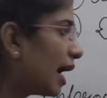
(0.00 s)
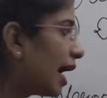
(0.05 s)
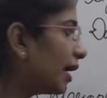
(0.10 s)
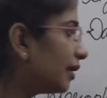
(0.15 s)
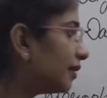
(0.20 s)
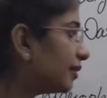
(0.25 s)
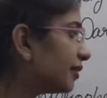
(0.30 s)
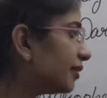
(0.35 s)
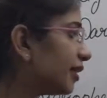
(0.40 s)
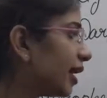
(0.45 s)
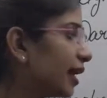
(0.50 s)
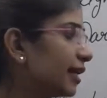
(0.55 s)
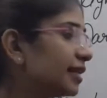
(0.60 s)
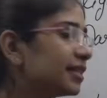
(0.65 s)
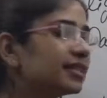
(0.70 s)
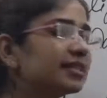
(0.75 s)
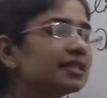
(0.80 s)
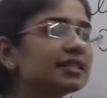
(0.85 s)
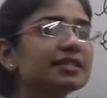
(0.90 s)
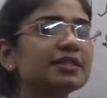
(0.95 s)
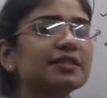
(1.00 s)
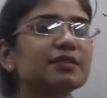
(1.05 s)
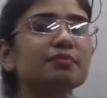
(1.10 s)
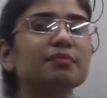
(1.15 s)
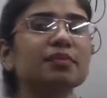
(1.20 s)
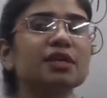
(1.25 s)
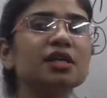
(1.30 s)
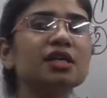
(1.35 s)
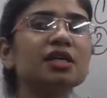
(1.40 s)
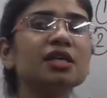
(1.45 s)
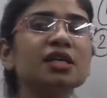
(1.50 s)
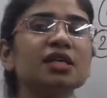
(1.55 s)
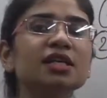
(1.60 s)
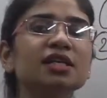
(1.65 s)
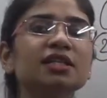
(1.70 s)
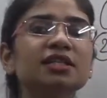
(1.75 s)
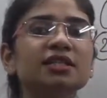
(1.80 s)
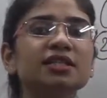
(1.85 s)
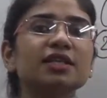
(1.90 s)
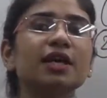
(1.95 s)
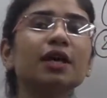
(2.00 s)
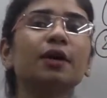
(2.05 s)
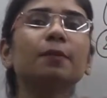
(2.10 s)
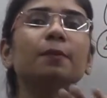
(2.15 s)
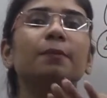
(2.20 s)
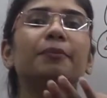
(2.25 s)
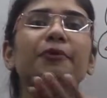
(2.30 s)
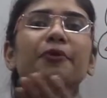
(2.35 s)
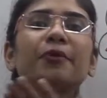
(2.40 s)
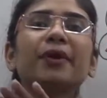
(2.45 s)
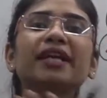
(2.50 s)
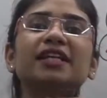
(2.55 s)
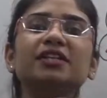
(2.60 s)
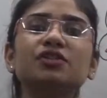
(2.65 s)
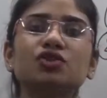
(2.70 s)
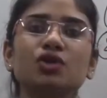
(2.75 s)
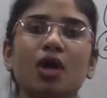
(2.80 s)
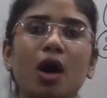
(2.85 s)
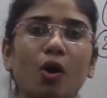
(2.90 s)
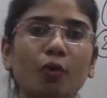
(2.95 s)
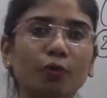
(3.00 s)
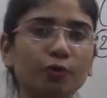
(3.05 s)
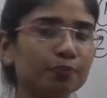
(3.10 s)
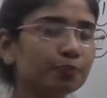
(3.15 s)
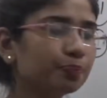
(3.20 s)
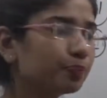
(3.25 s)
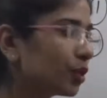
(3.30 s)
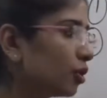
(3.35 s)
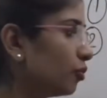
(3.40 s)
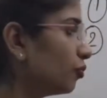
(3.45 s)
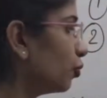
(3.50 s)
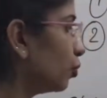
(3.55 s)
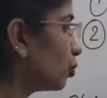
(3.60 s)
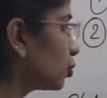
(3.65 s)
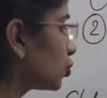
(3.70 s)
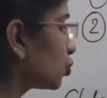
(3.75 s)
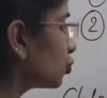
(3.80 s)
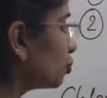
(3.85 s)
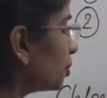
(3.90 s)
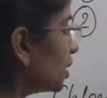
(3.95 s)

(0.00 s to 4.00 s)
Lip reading: and lysis means breakdown. Photo